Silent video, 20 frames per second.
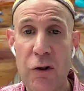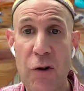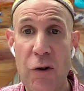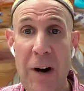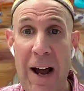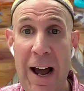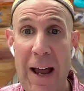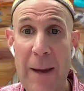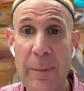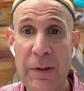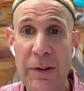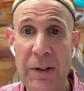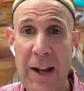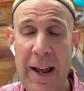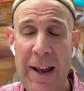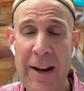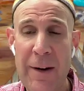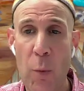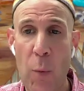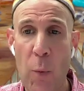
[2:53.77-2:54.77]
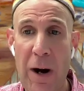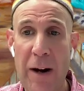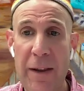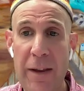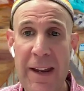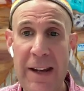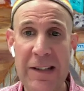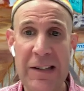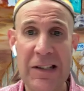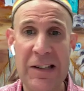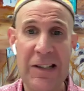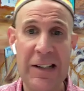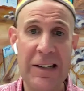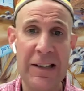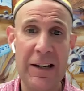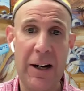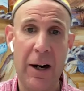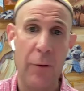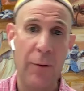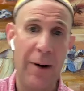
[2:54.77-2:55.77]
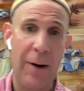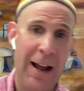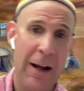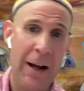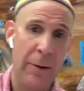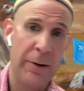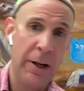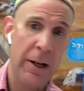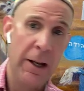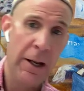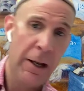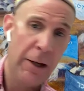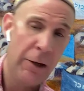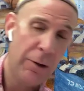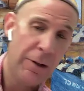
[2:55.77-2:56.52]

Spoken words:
tribes and where they sit around.